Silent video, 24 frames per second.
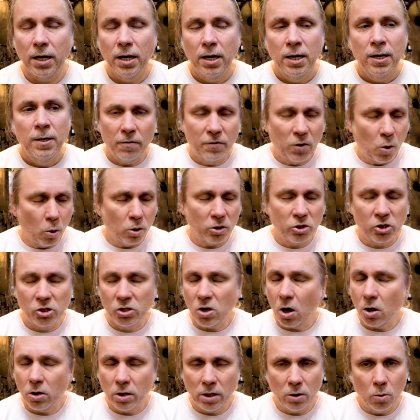Of course,
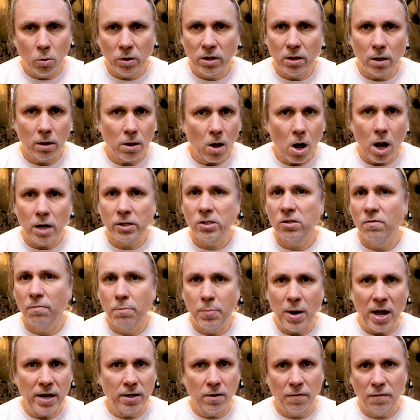starting with the loss
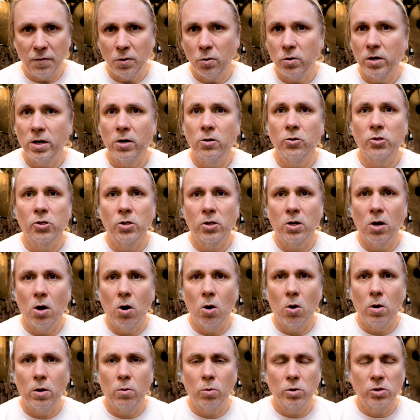of Ben a few years
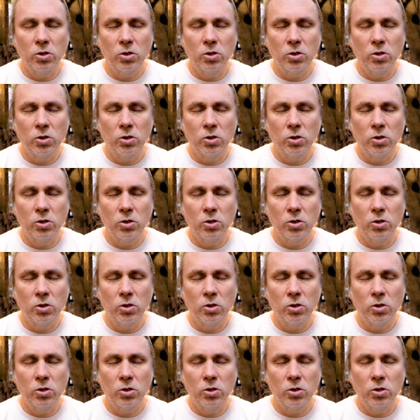ago, it